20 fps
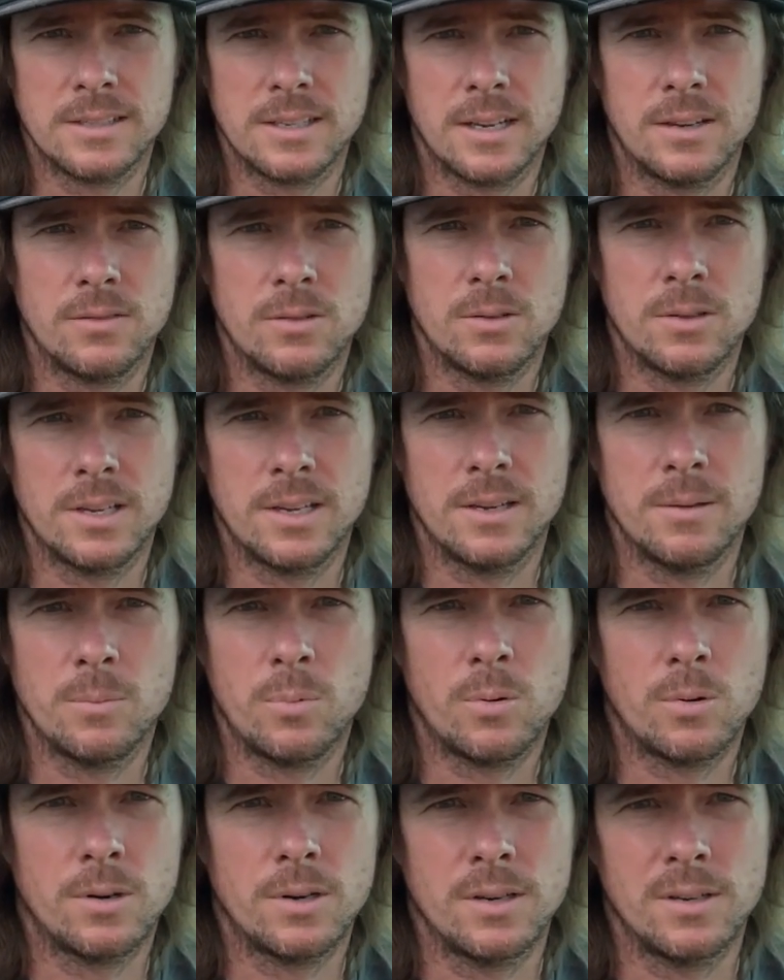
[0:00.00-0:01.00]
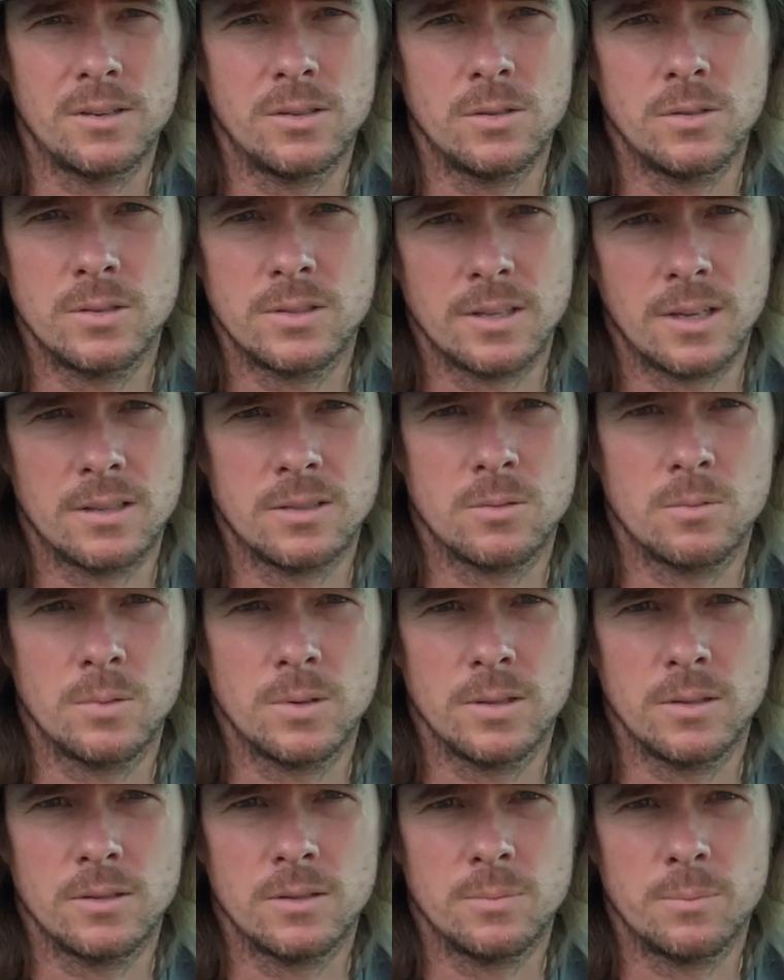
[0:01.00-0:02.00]
I've only imported 2 sets of
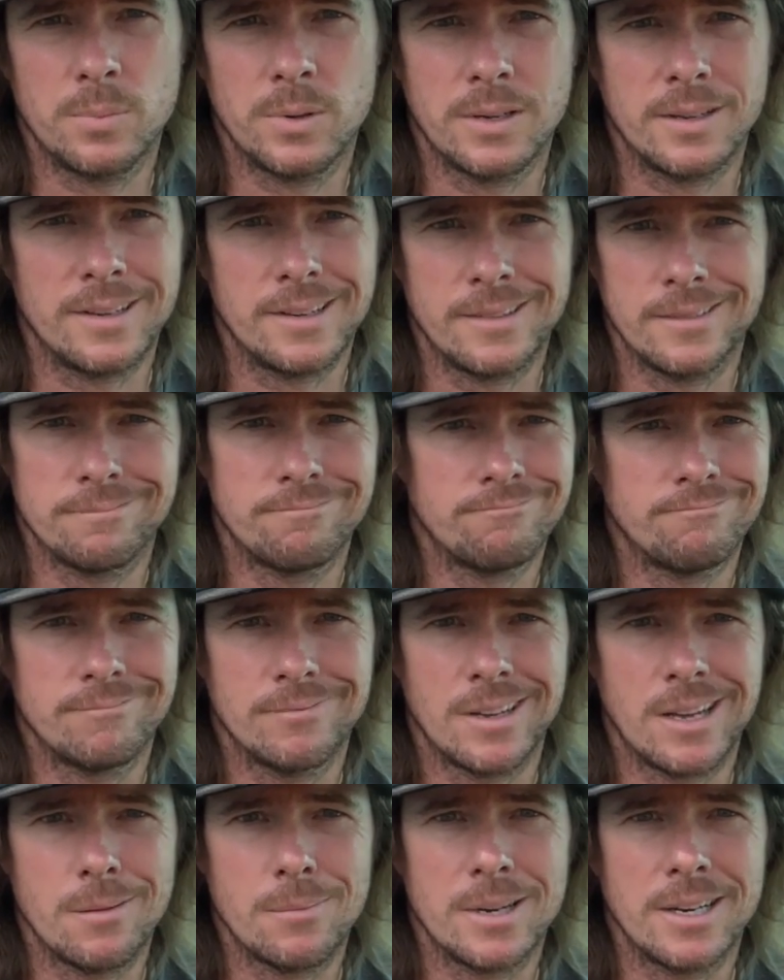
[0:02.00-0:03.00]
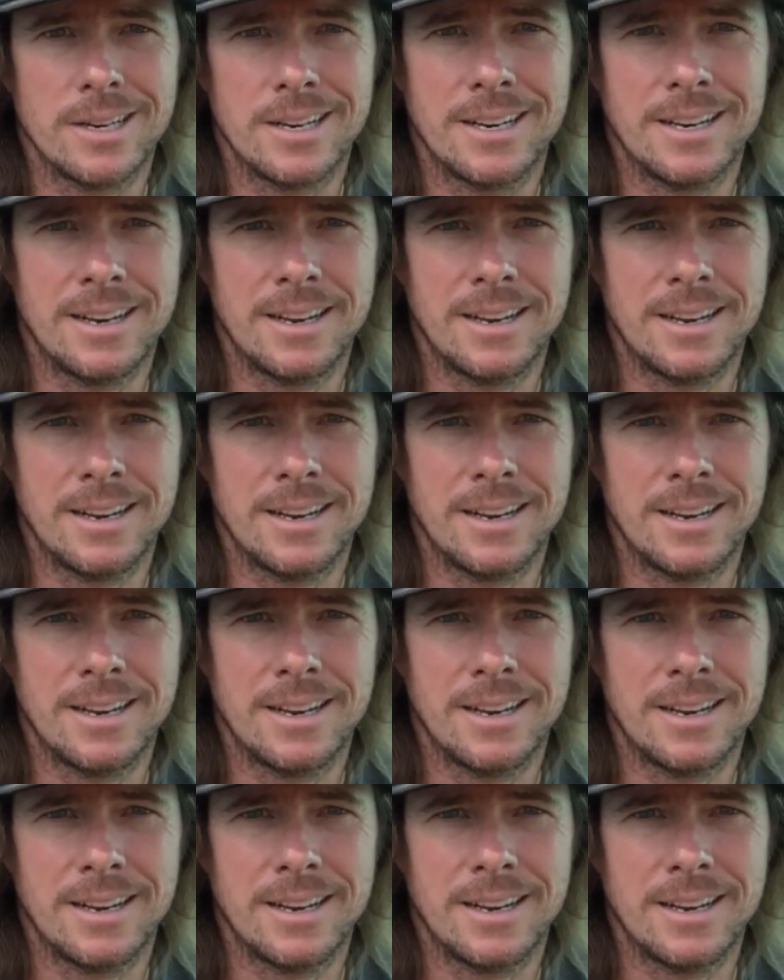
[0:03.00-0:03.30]
wheels, but I mean,